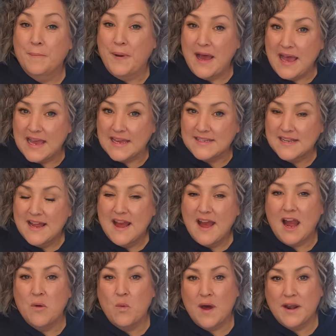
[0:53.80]
But
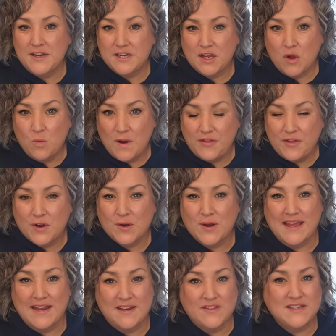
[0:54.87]
I wanted to go with her
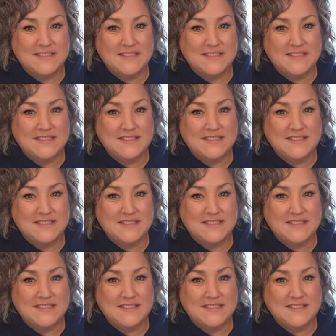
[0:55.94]
into